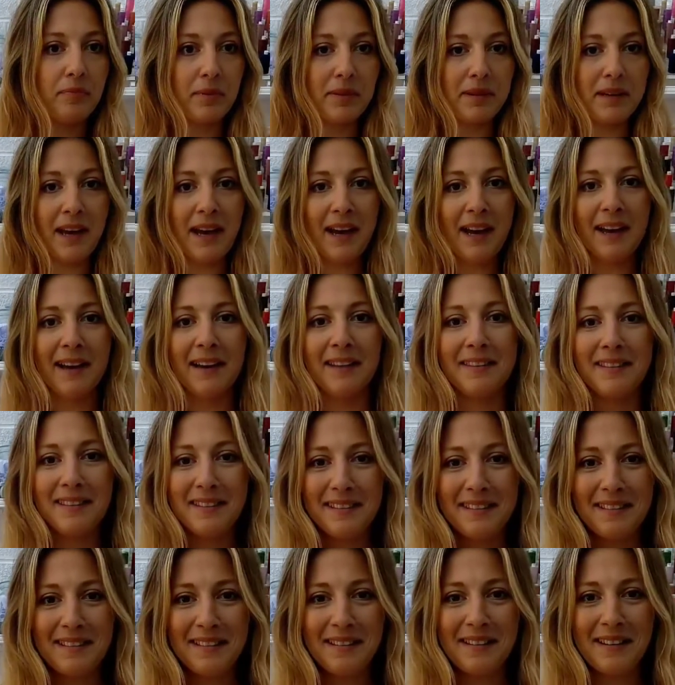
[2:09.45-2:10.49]
Yeah,
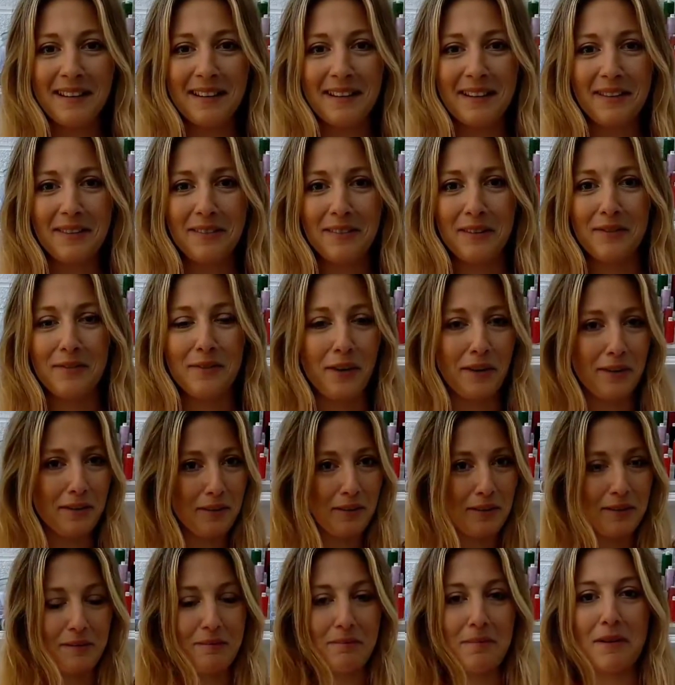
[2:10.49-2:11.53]
this is looking cute so far.
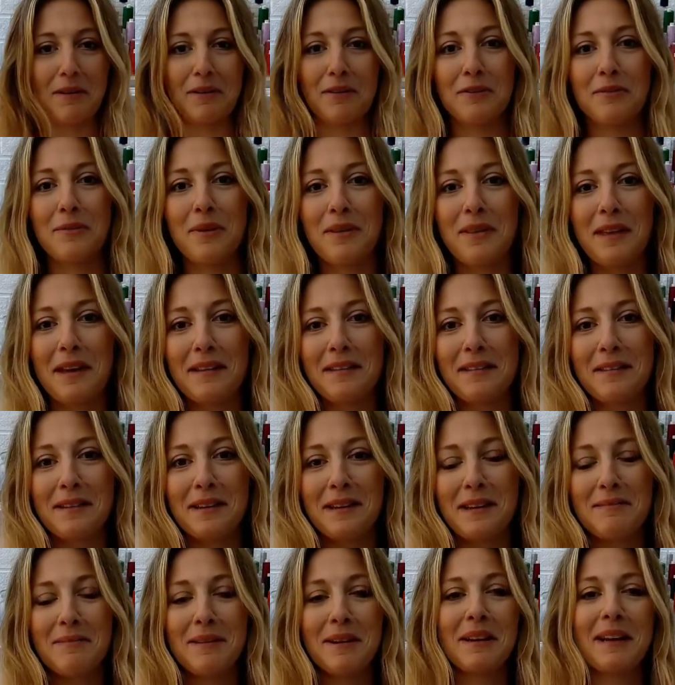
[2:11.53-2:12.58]
Sorry, the mirror's right there, so I
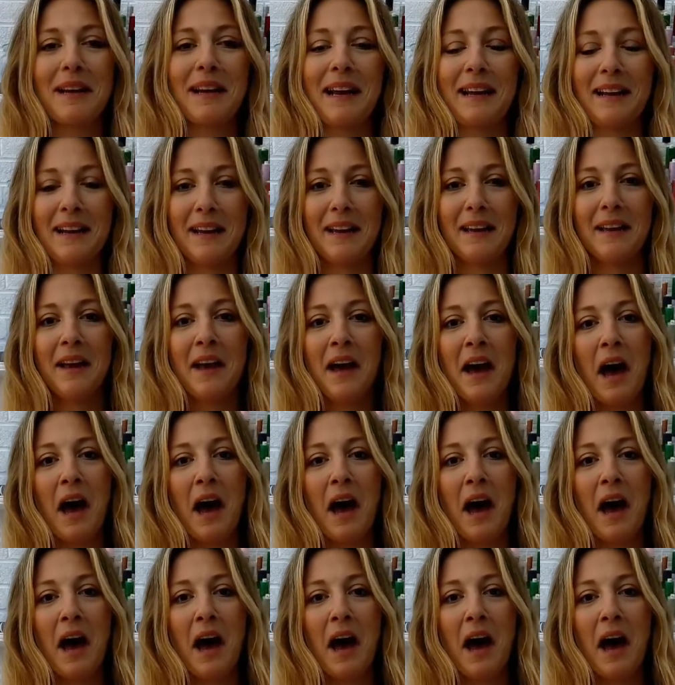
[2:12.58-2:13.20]
keep looking at it.